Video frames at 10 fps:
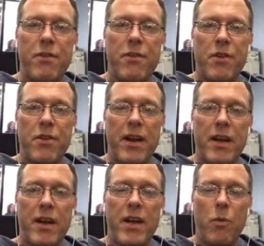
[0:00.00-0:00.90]
of
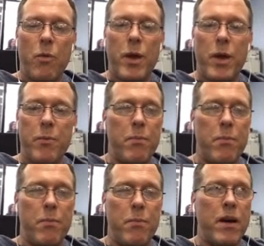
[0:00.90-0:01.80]
trying to help
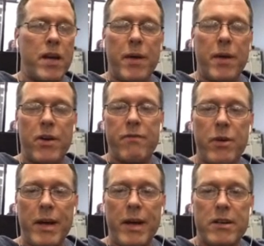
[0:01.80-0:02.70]
people
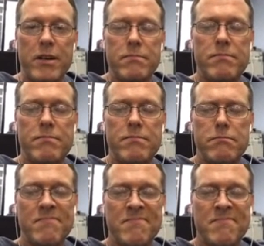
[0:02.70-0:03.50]
get better and feel better.